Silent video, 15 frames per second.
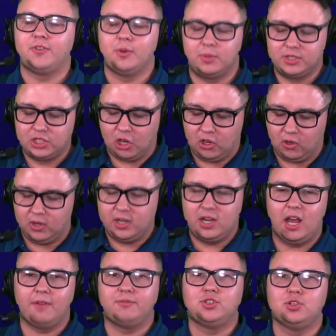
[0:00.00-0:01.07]
It was good
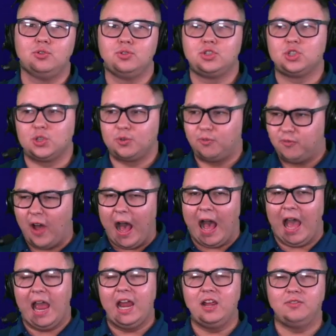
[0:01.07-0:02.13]
enough to
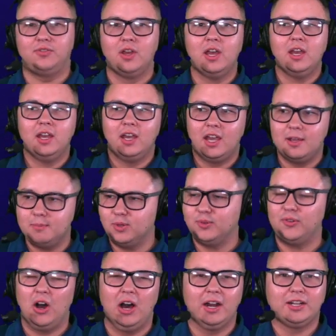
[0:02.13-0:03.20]
survive and move
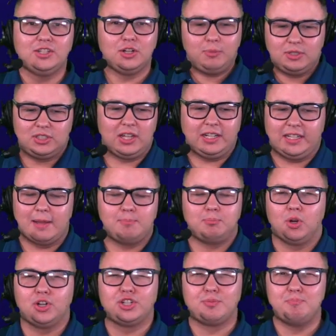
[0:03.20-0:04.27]
on. It's almost like that
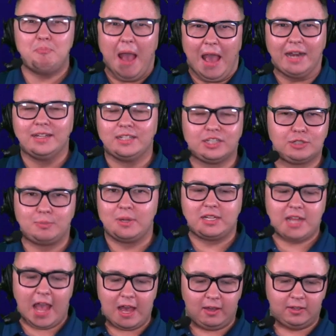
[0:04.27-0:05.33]
March Madness
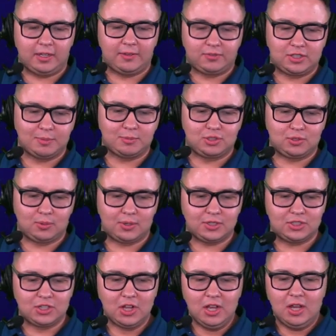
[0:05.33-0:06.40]
mentality of some
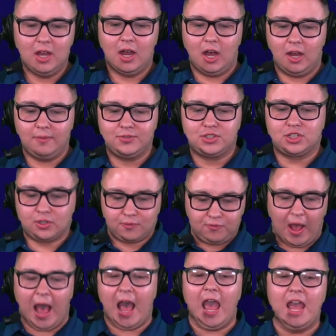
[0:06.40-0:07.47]
sorts of
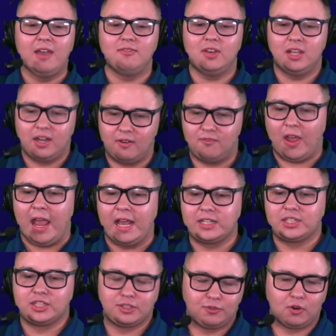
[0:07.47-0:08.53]
survive in
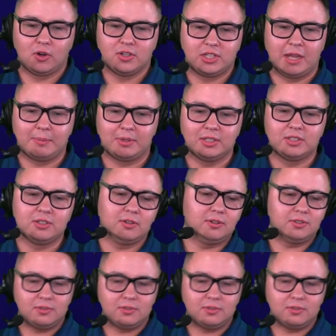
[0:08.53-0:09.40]
advance, as far as I'm concerned.